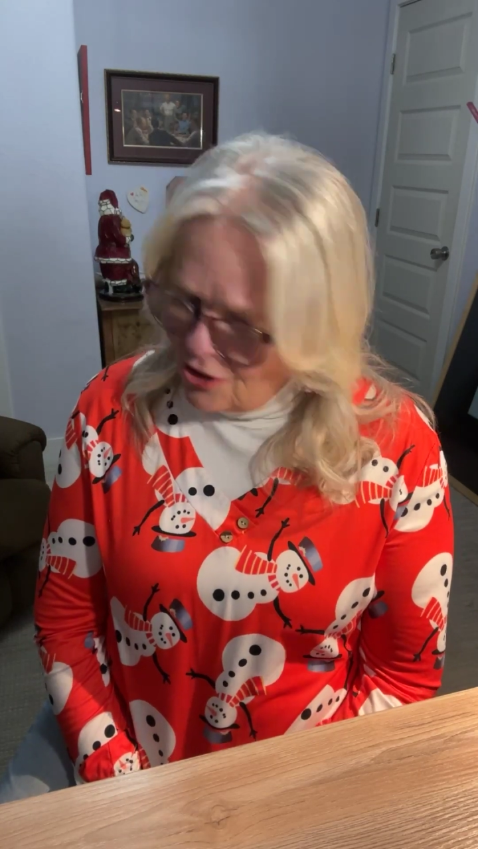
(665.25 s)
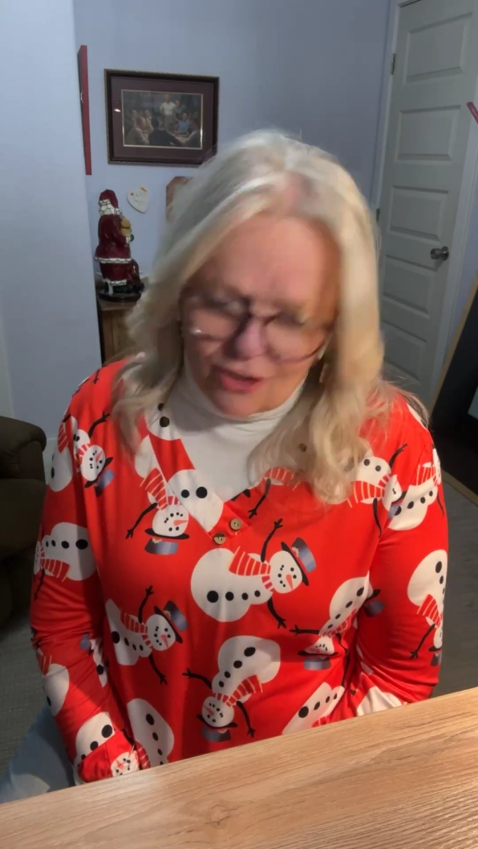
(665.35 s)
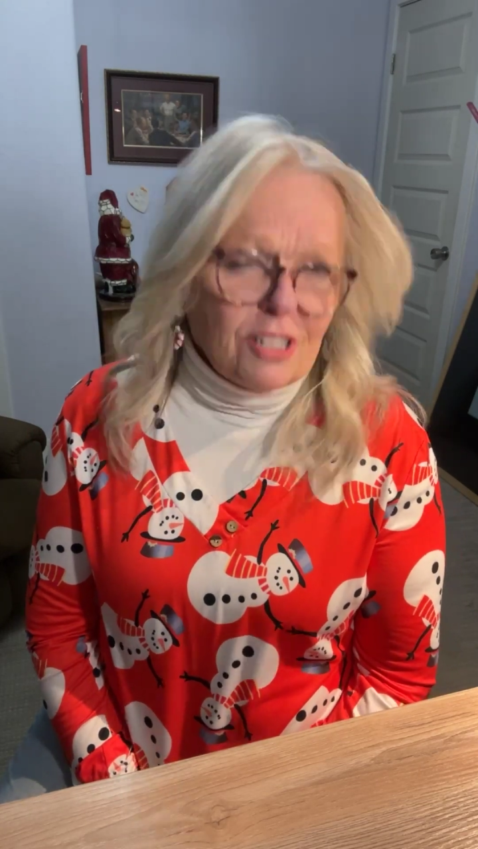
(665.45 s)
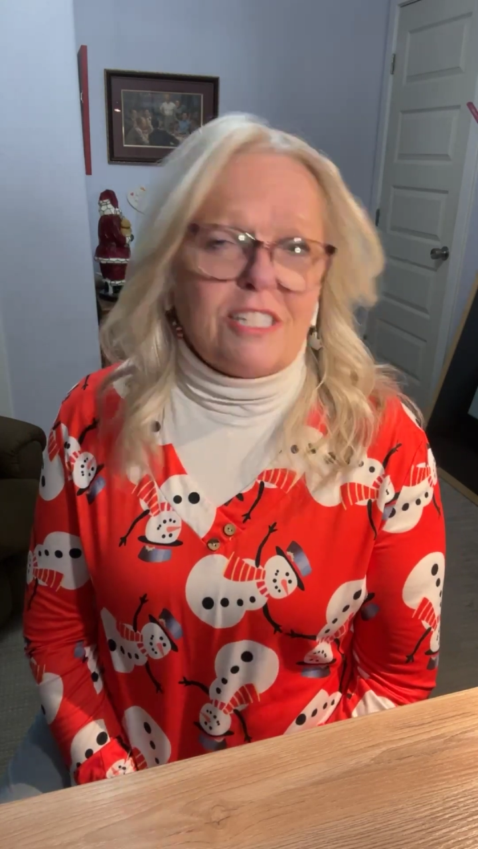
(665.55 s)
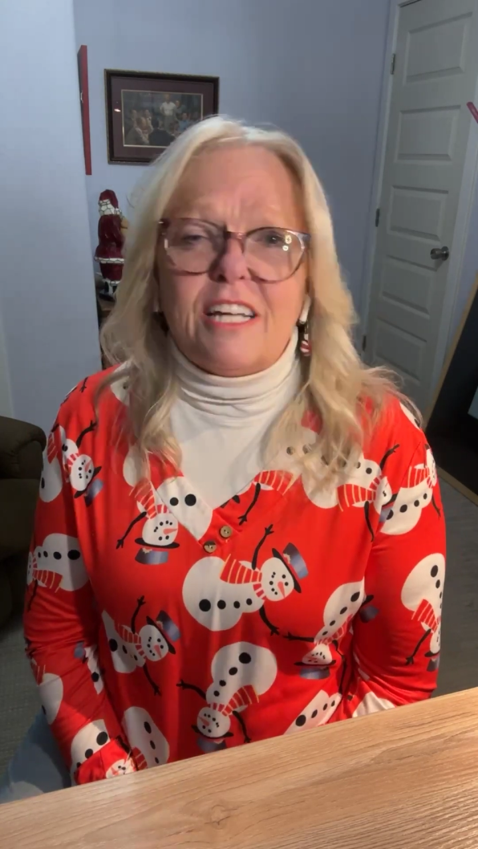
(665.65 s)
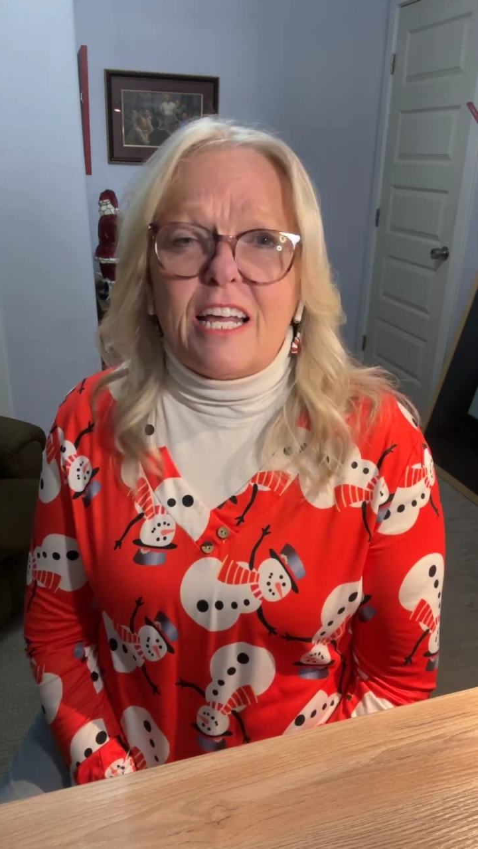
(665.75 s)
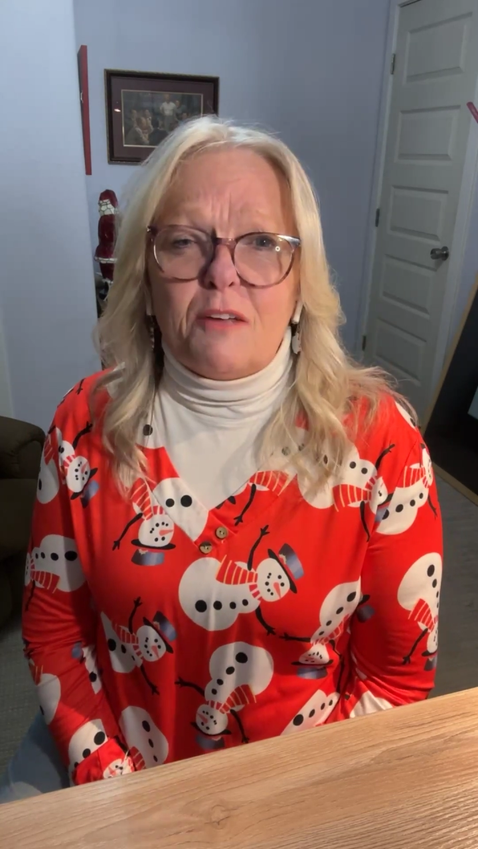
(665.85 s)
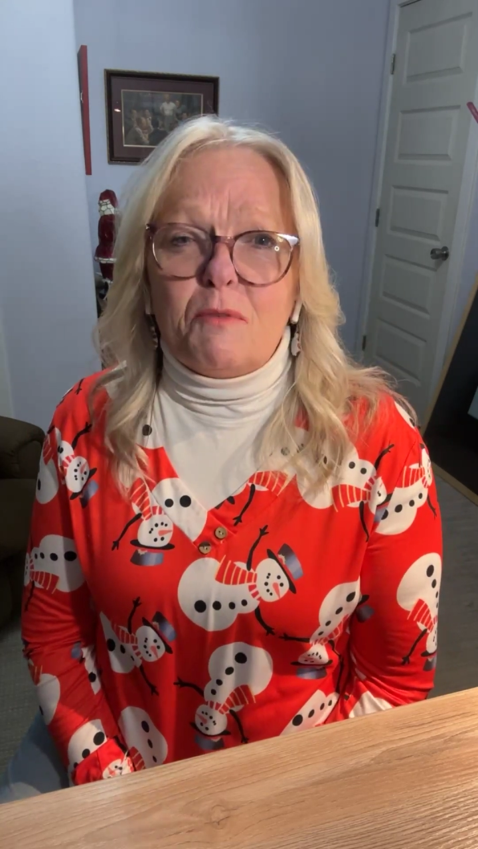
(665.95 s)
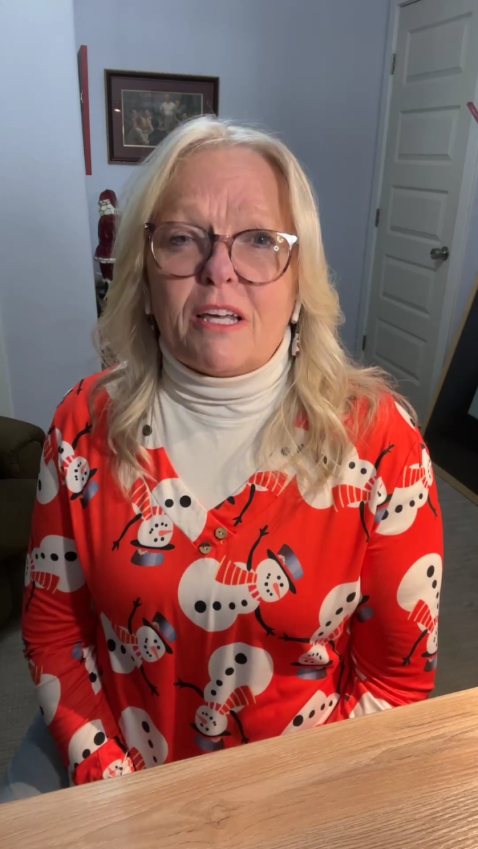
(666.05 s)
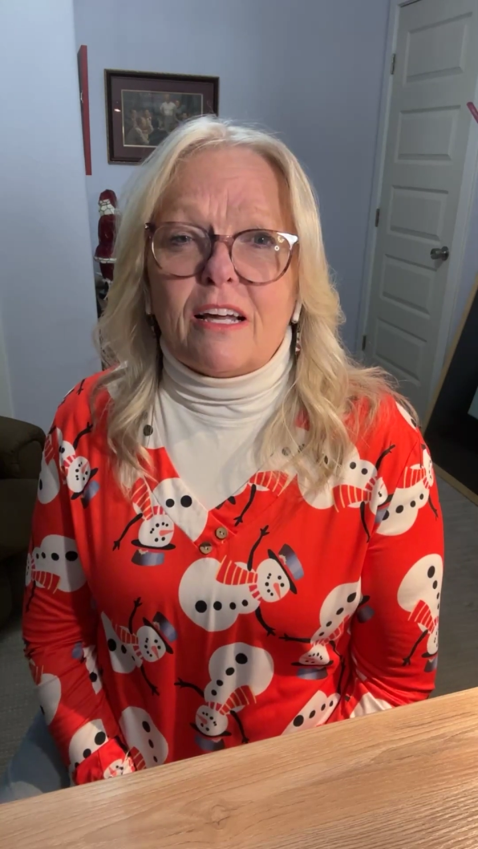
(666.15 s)
short
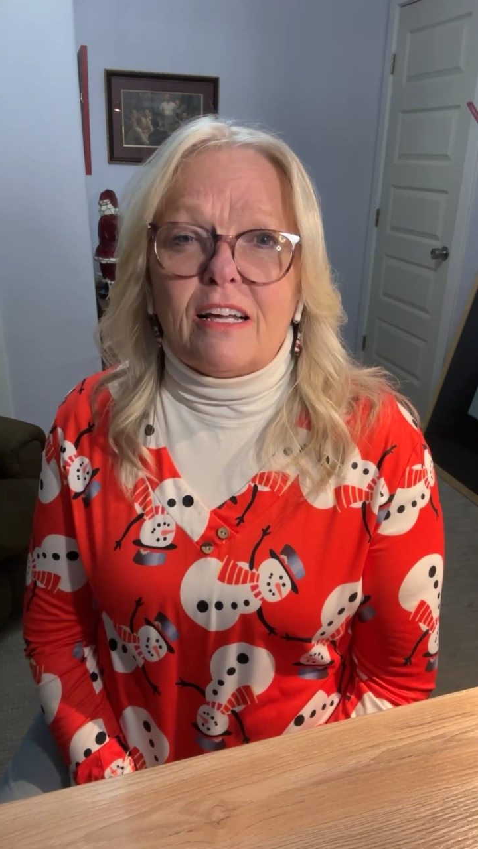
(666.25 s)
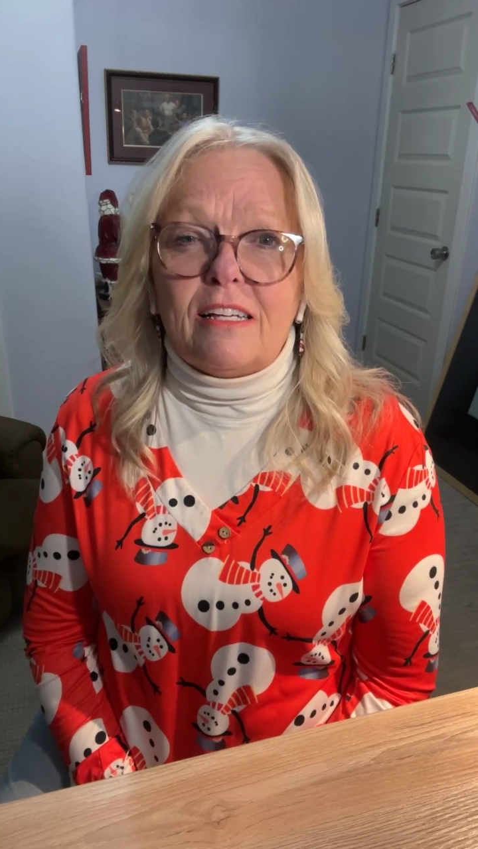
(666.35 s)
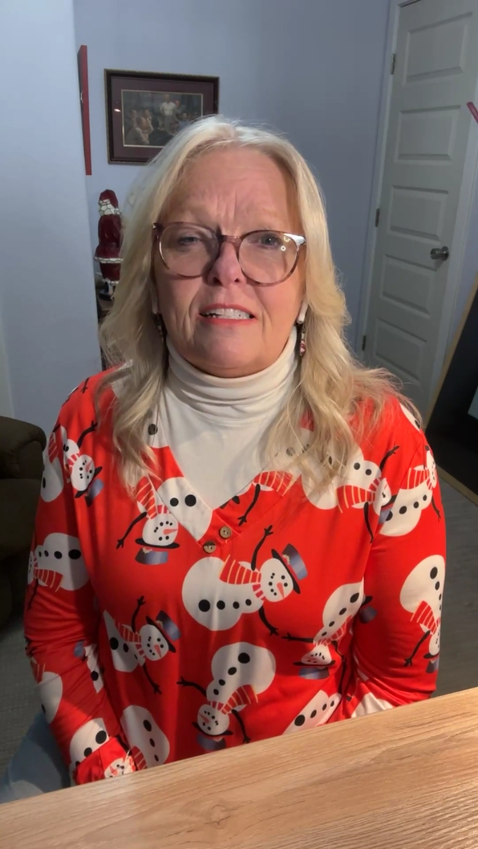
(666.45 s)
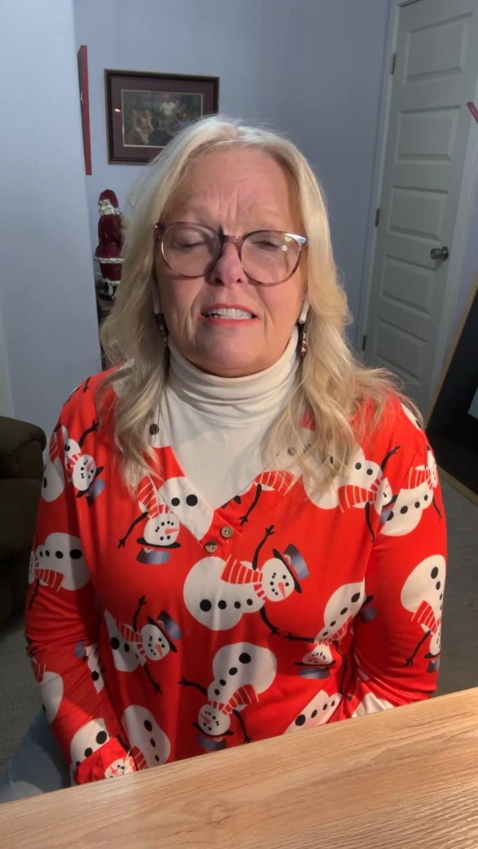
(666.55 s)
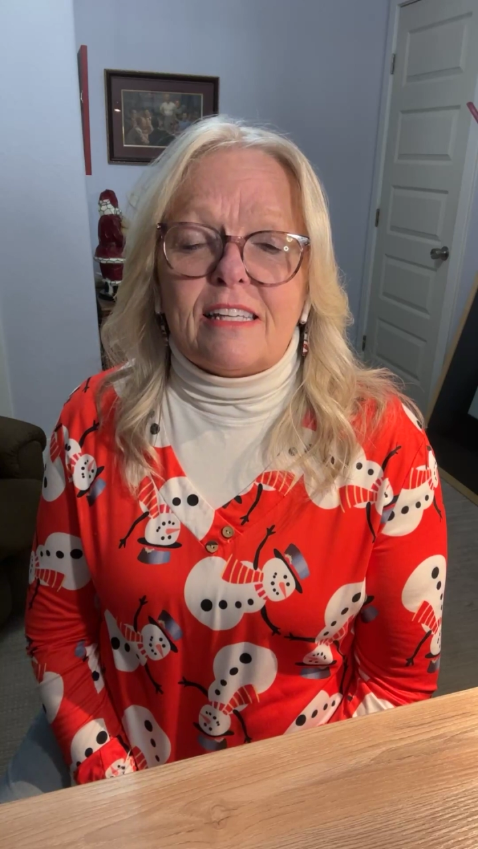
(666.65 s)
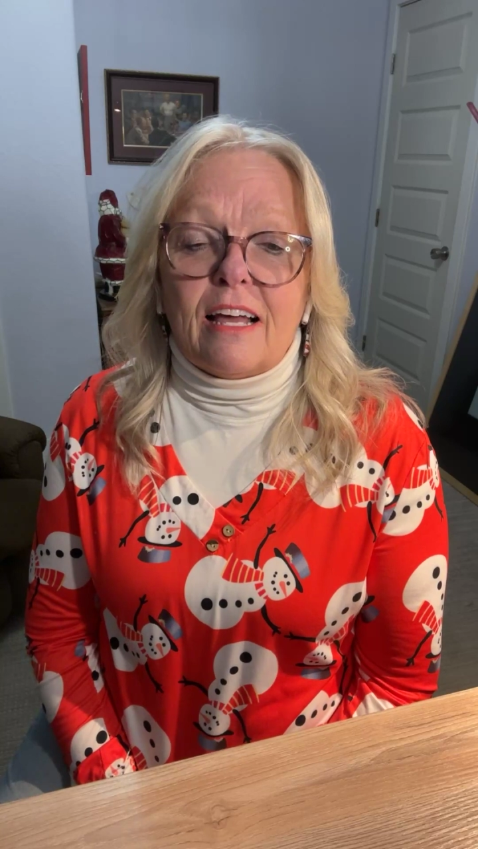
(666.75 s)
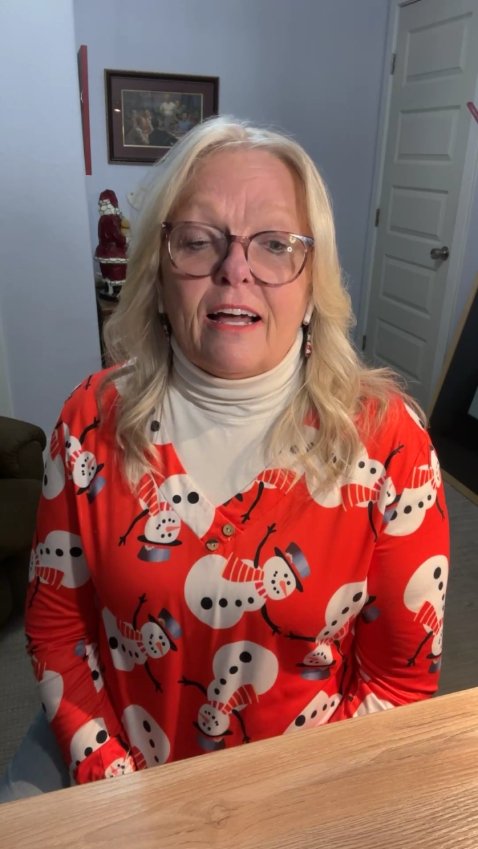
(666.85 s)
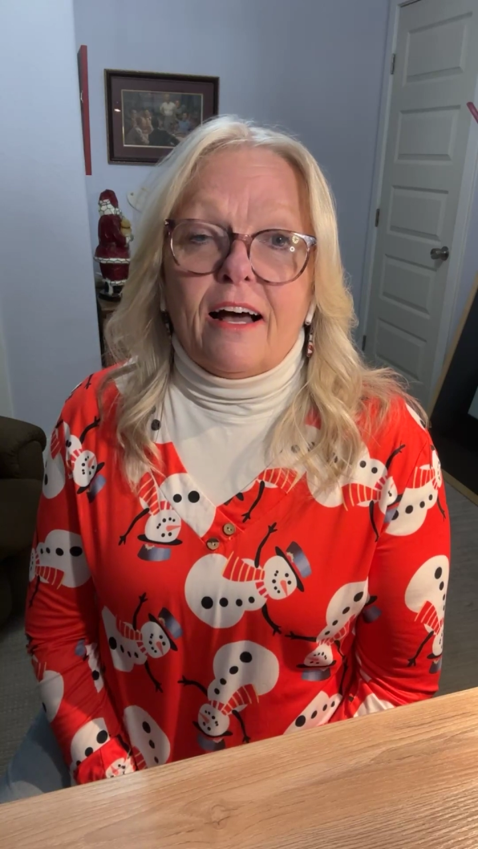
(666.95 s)
today because